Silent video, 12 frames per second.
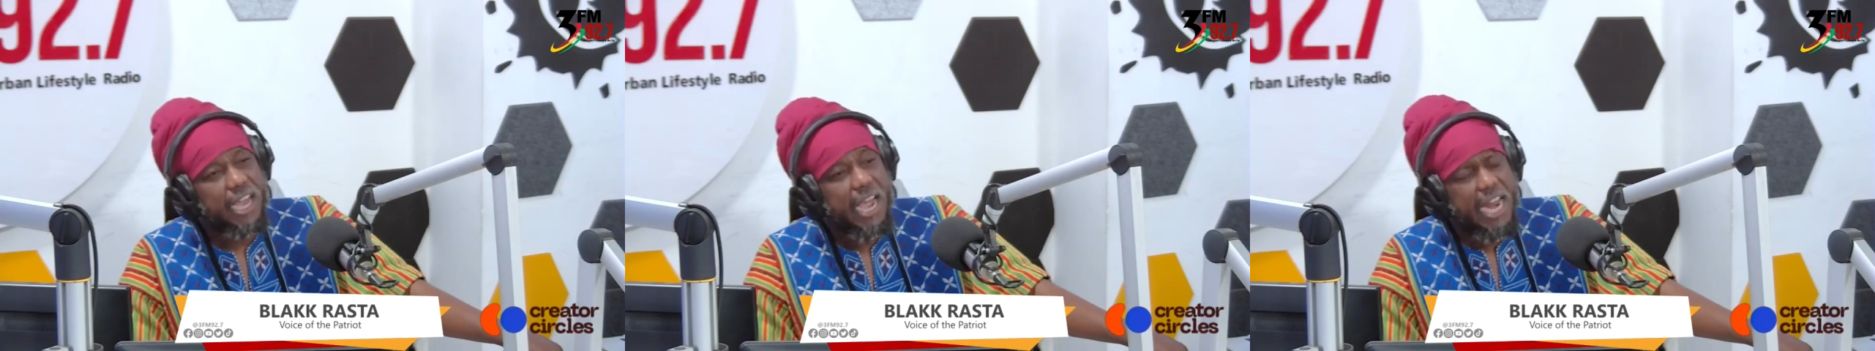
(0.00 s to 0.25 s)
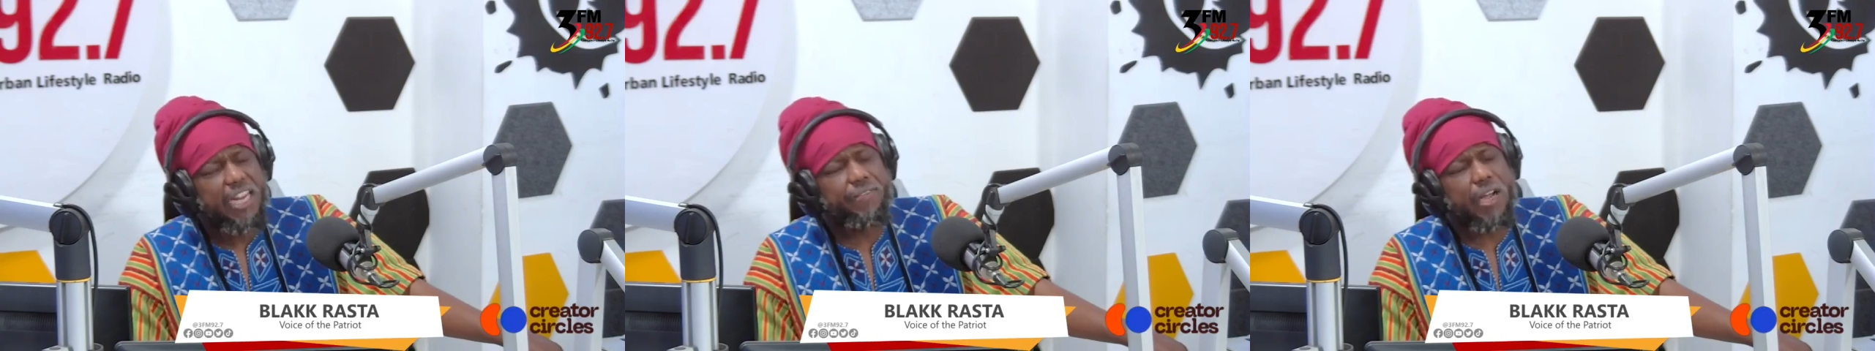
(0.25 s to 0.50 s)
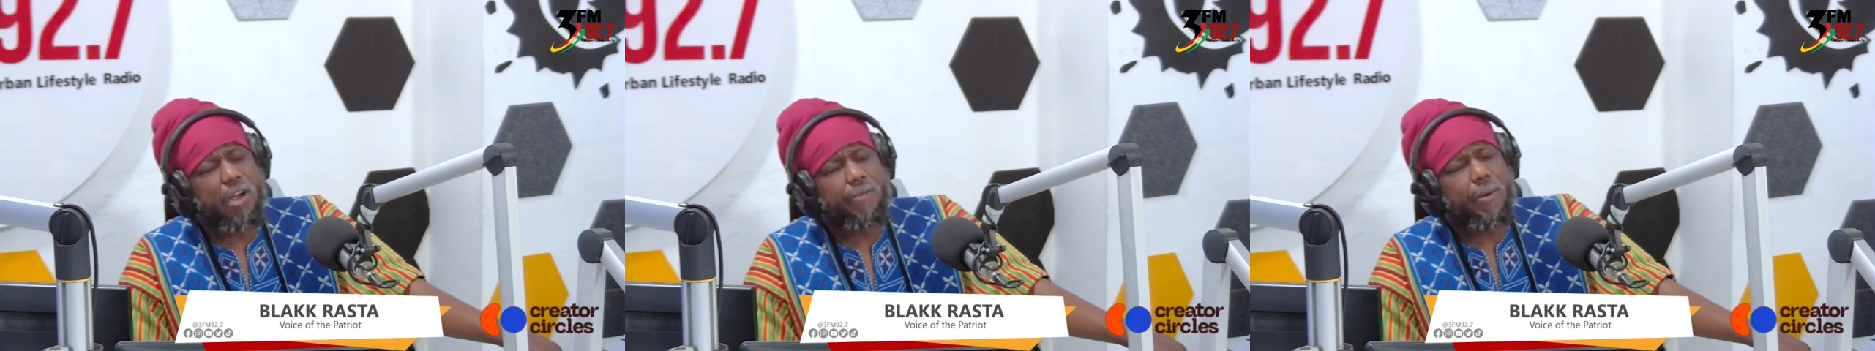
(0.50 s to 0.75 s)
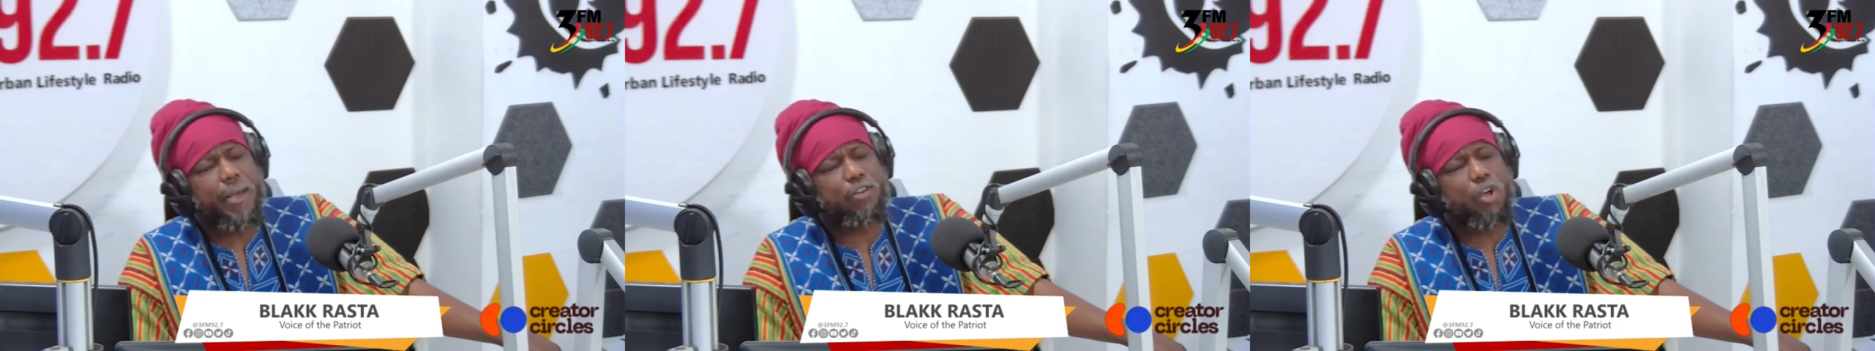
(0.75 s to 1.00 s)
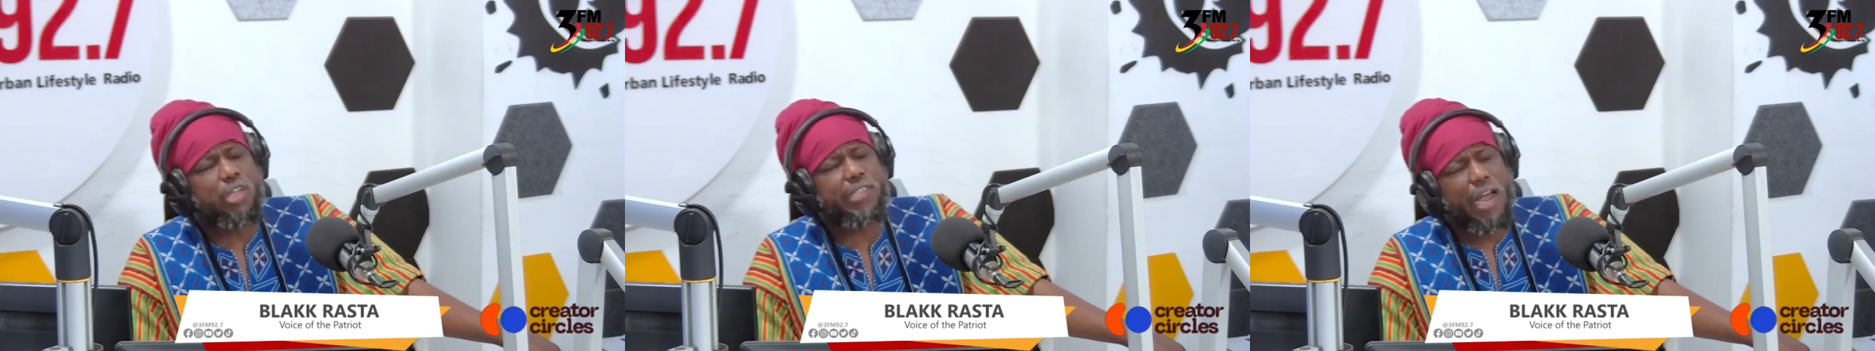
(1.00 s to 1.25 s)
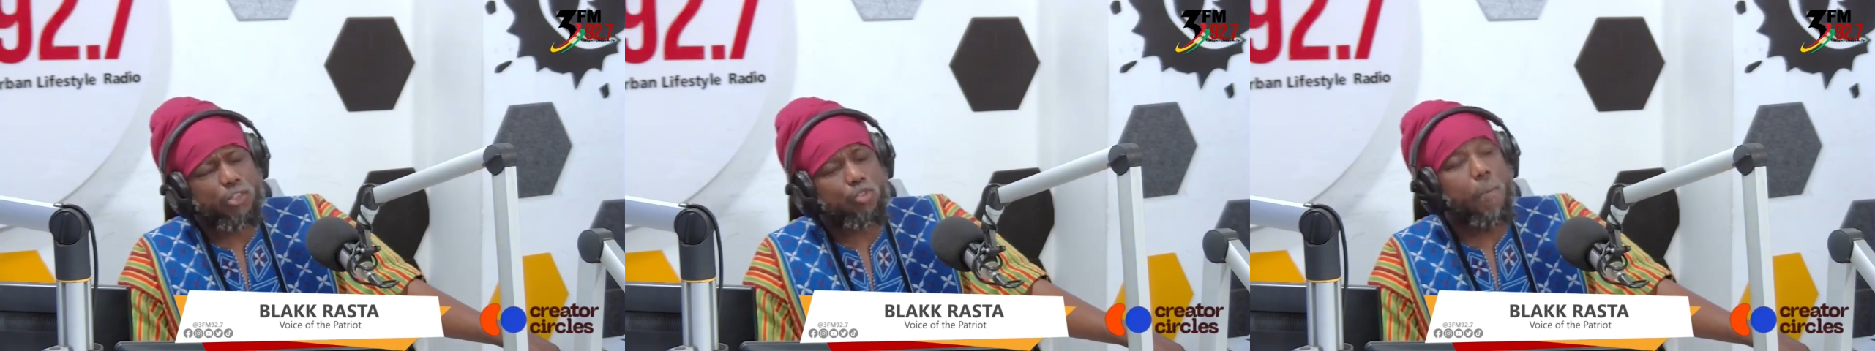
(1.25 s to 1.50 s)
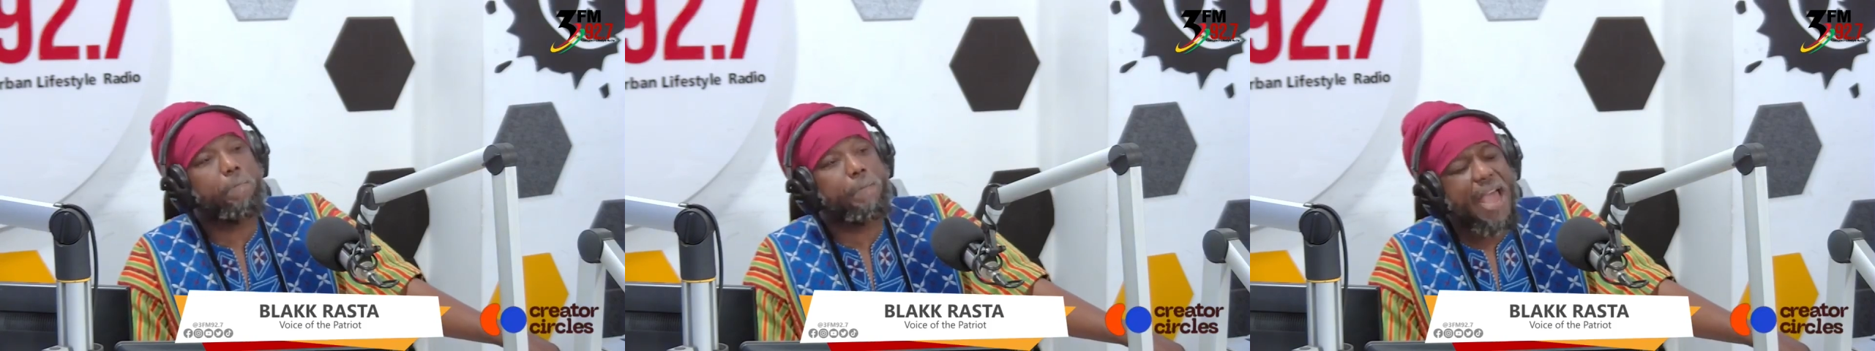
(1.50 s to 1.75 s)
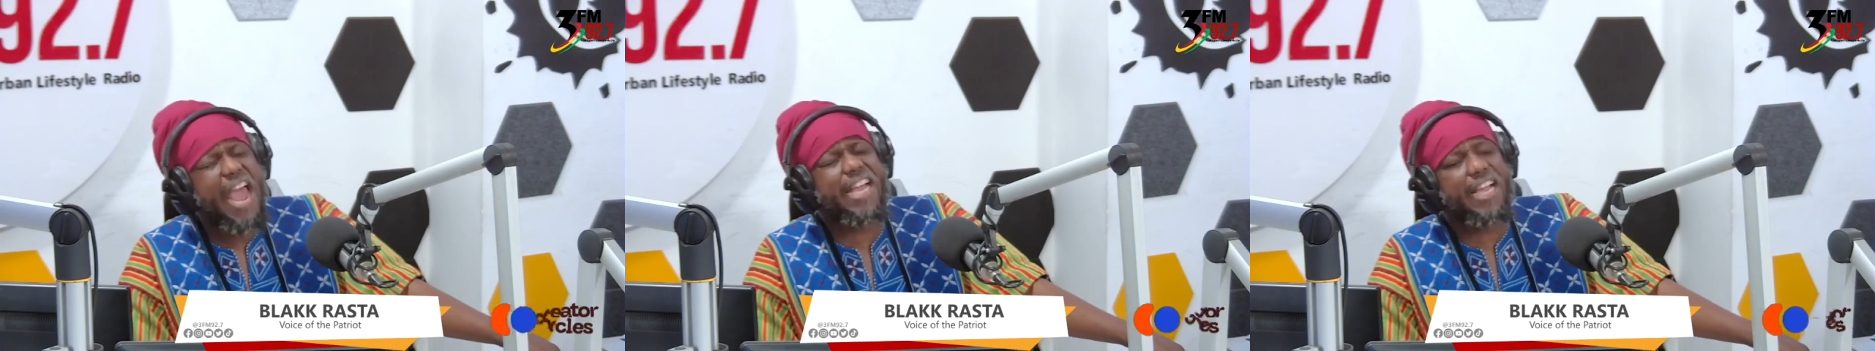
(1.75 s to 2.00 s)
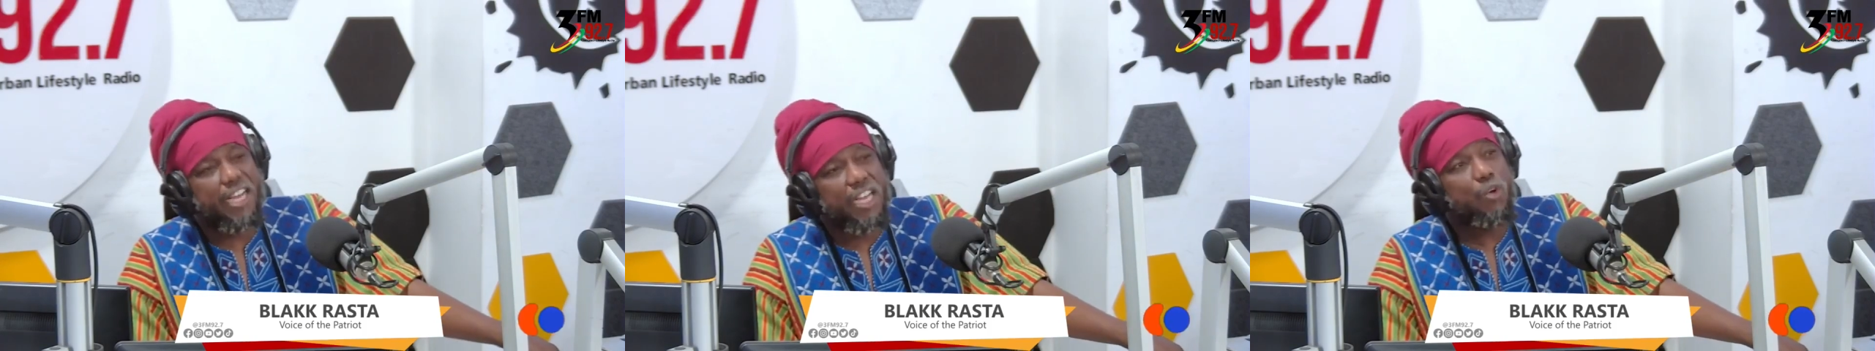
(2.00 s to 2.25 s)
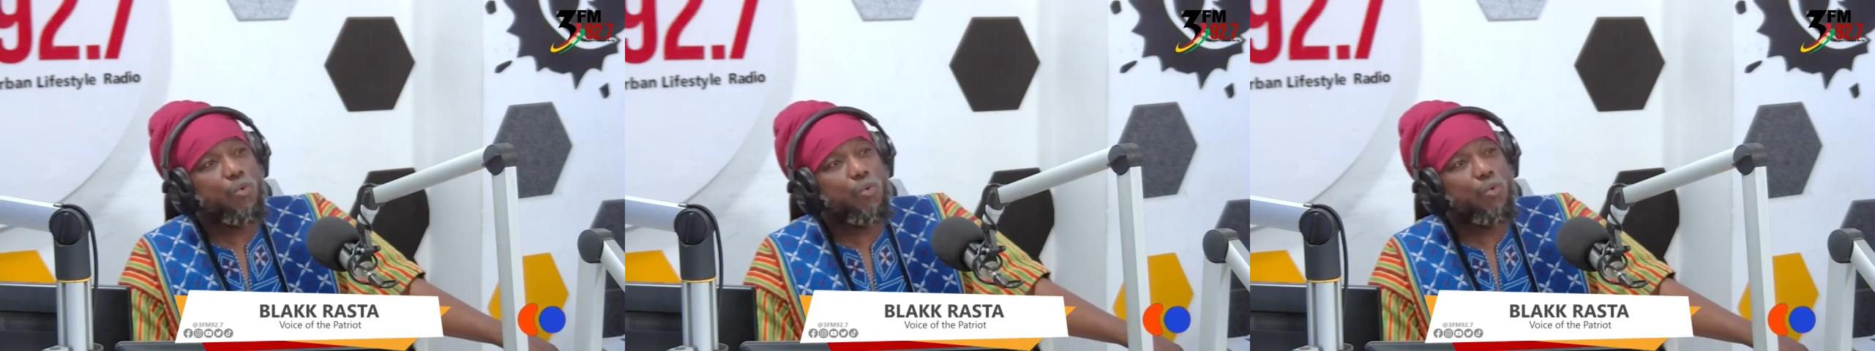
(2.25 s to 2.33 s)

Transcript: And if the government goes out to beg,